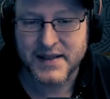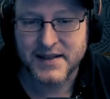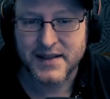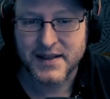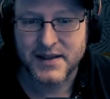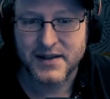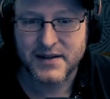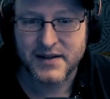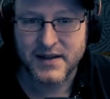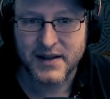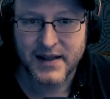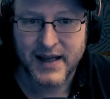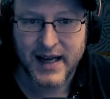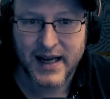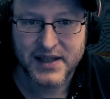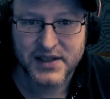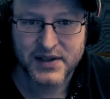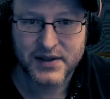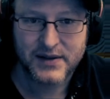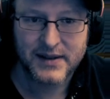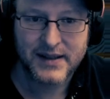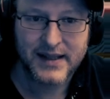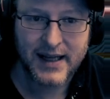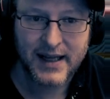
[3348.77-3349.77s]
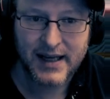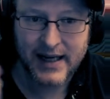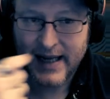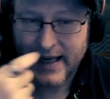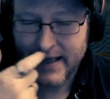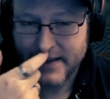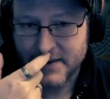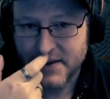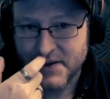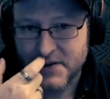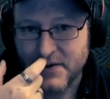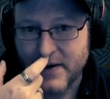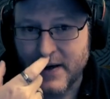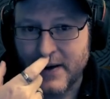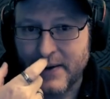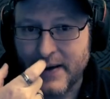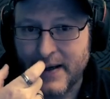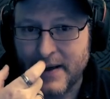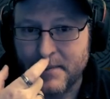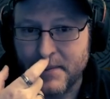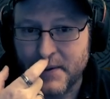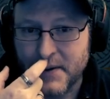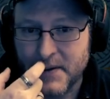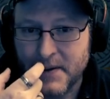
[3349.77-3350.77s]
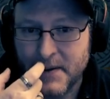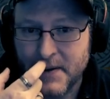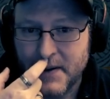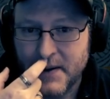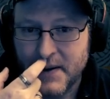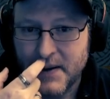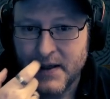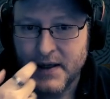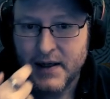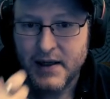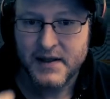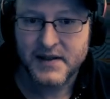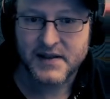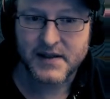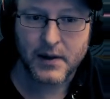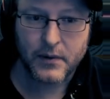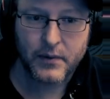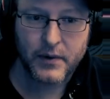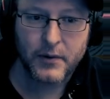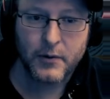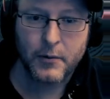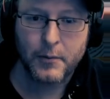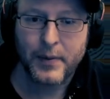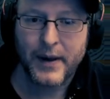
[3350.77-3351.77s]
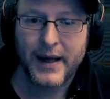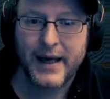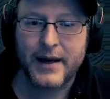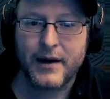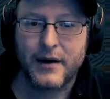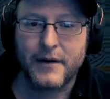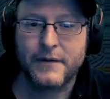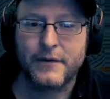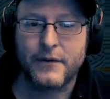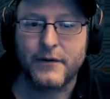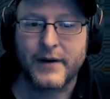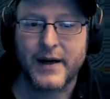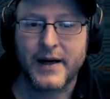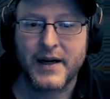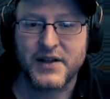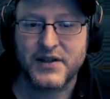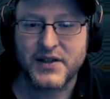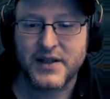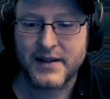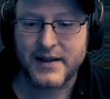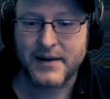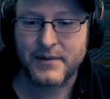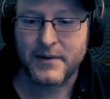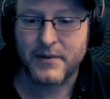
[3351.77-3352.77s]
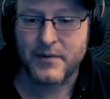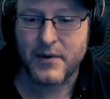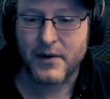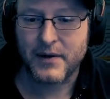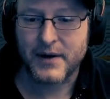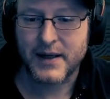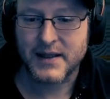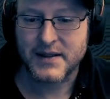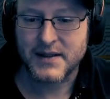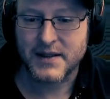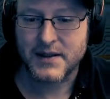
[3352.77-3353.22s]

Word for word: the, than actually letting the drought happen. So we will pay our four energy and then we won't get to